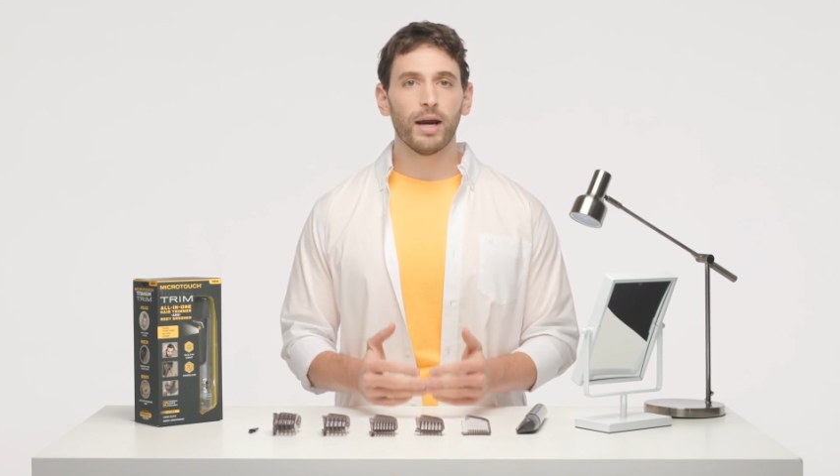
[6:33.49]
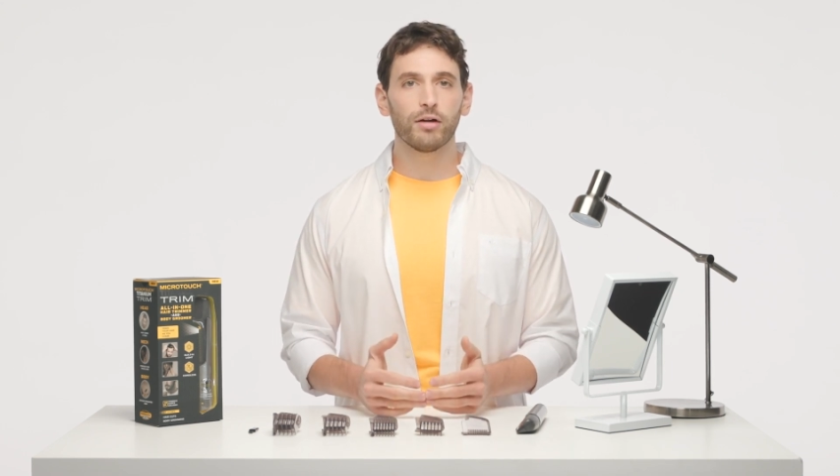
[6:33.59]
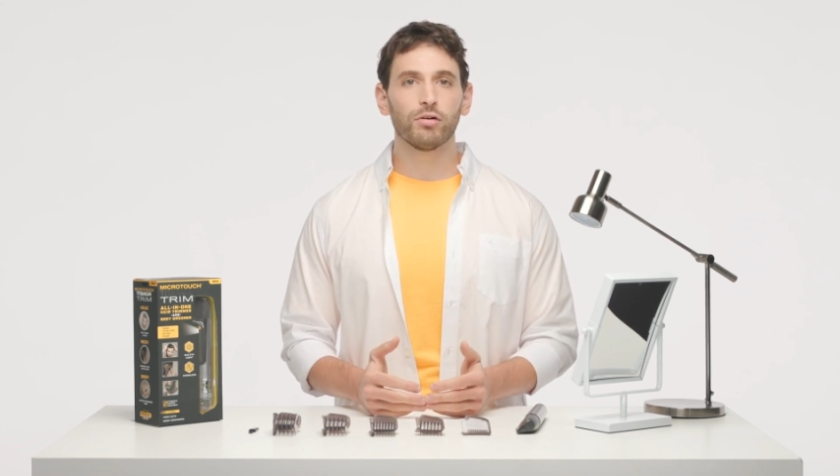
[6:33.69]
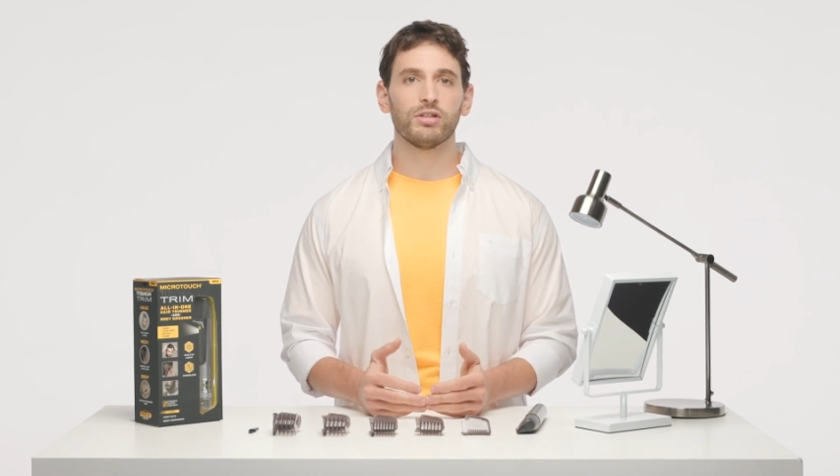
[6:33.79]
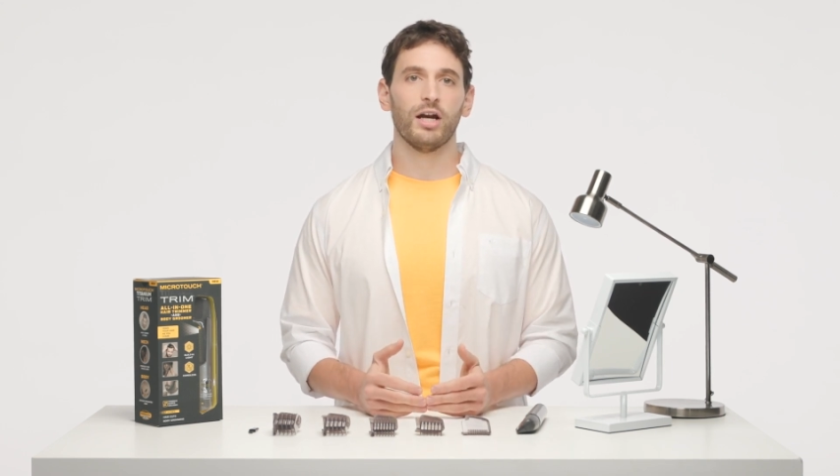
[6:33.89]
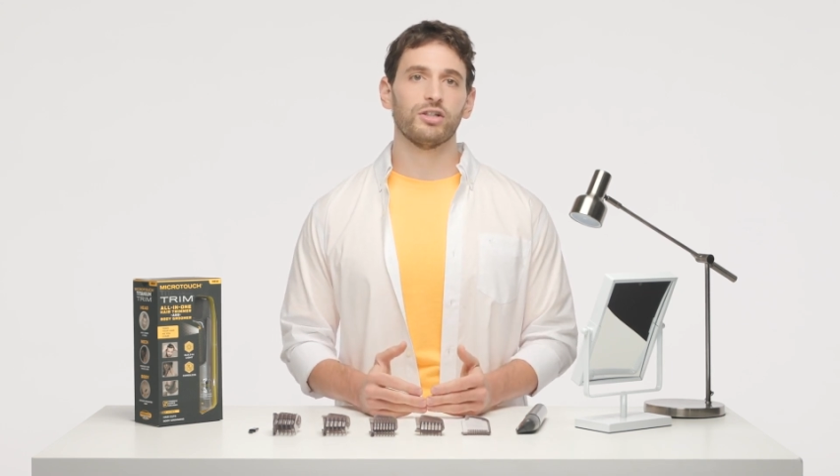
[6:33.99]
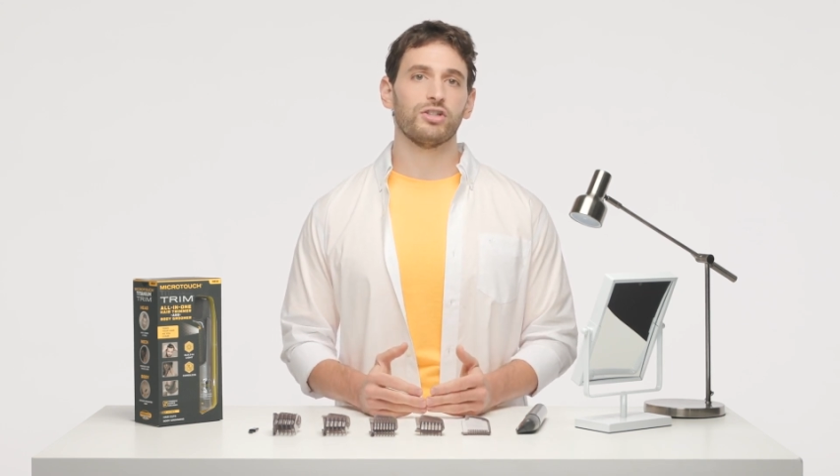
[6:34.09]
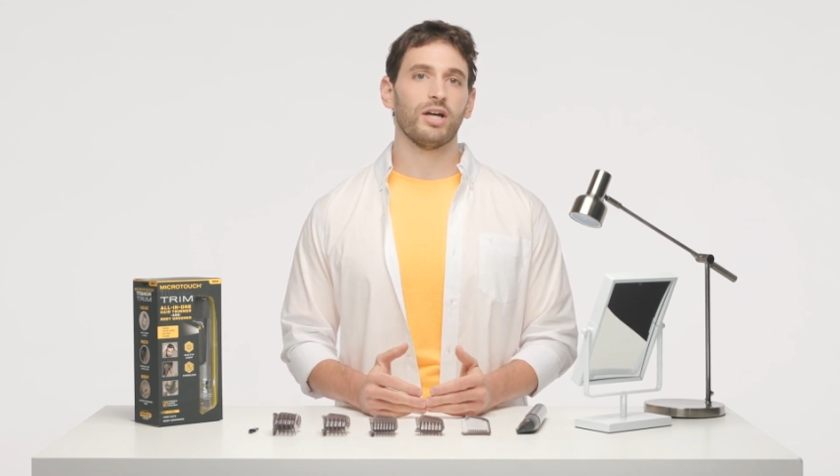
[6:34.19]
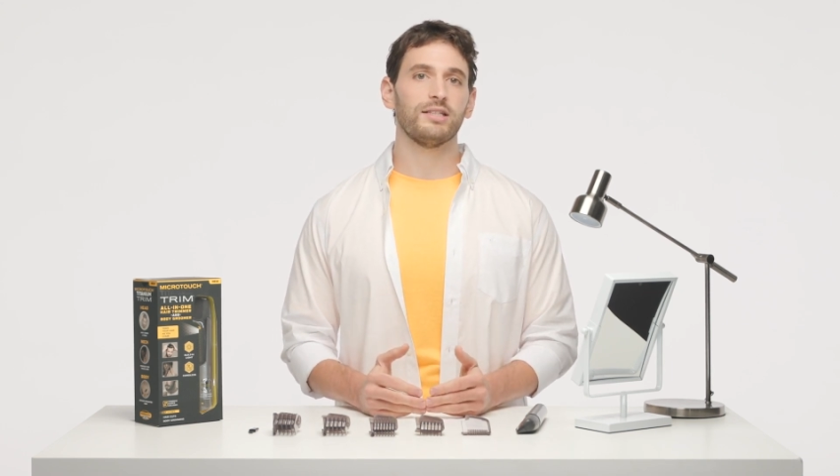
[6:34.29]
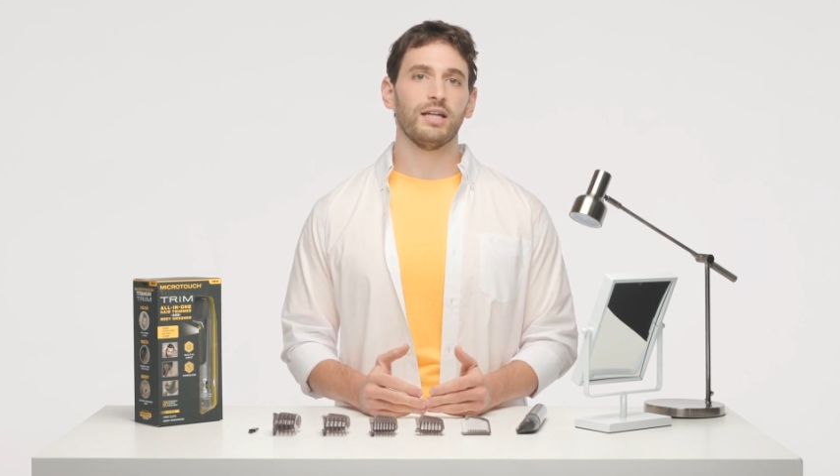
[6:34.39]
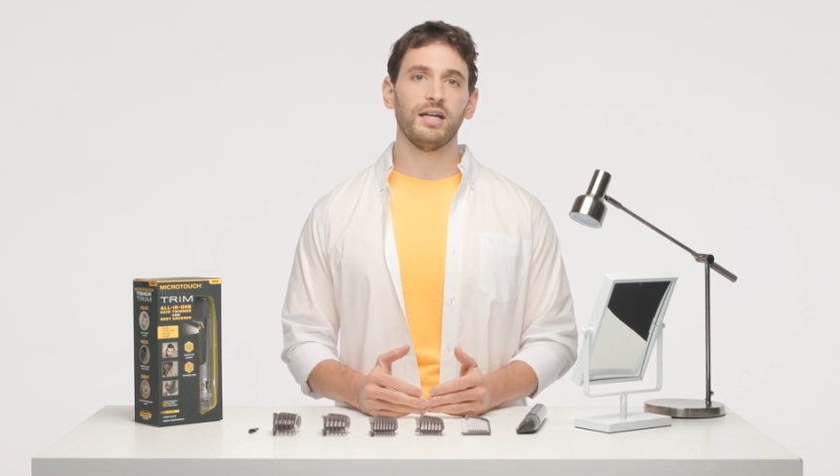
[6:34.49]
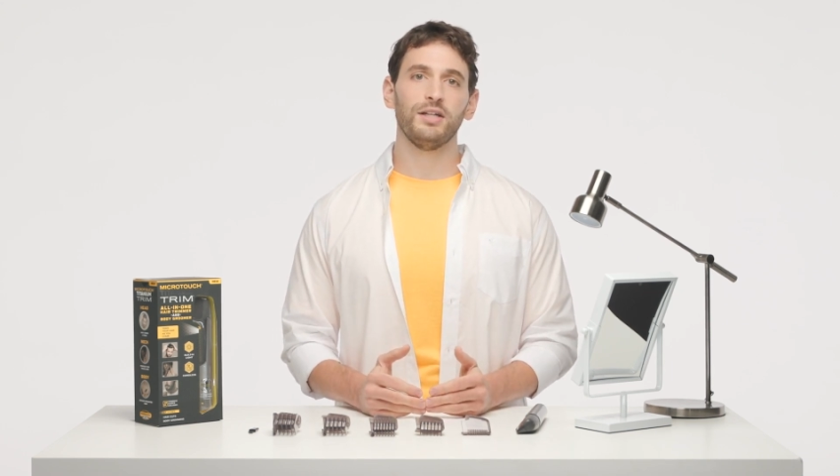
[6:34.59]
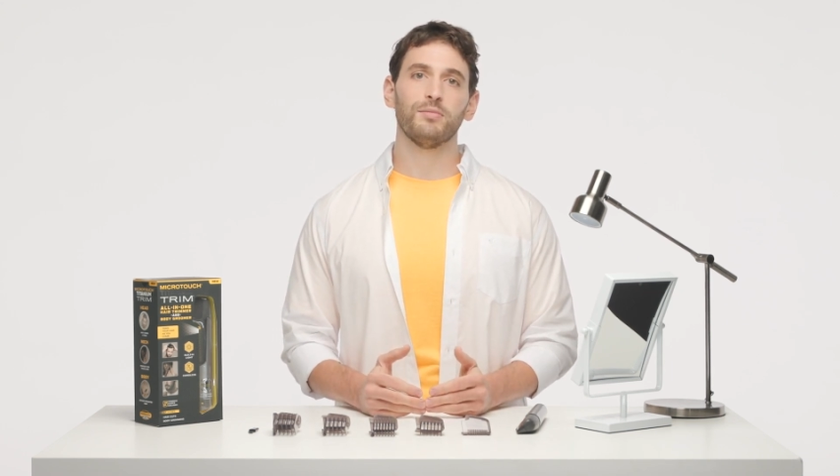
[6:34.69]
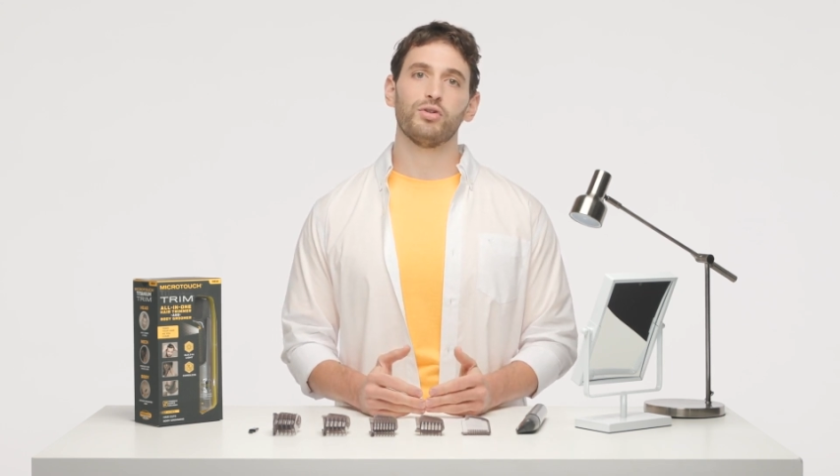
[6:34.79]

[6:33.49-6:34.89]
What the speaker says: micro-touch titanium